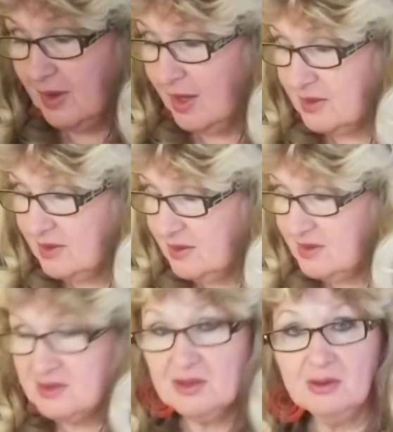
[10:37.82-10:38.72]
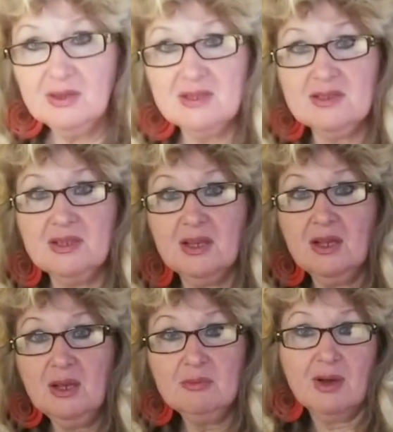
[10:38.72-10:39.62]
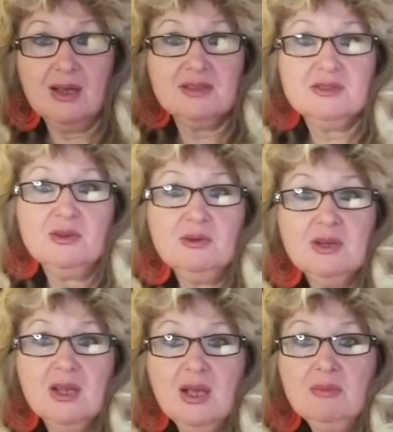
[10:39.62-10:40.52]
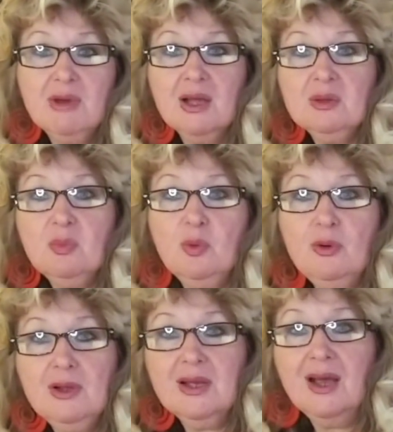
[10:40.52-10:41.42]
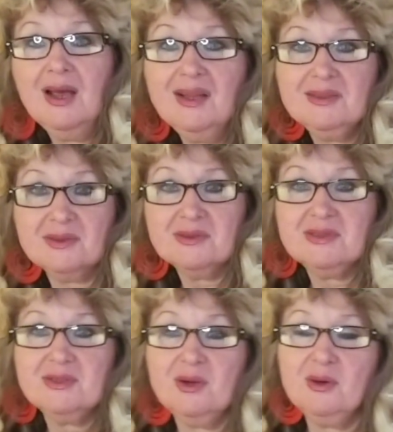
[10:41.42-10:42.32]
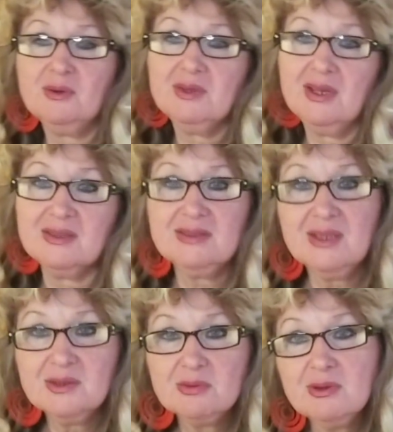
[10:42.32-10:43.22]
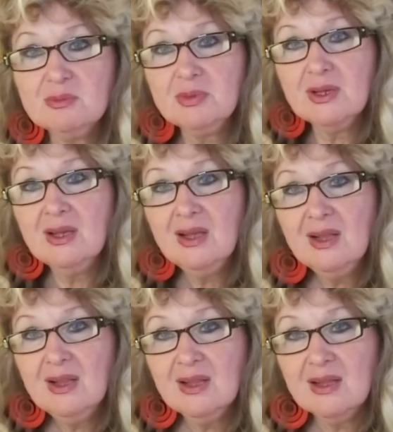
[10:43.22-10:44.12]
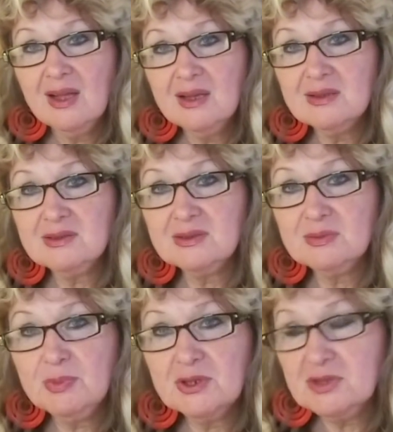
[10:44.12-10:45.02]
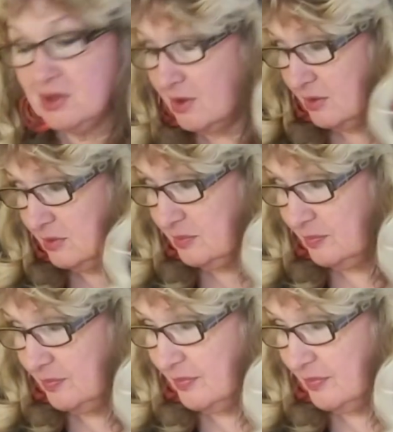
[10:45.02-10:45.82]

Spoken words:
didn't only see him, I saw him and pulling others. So yes, that will be a special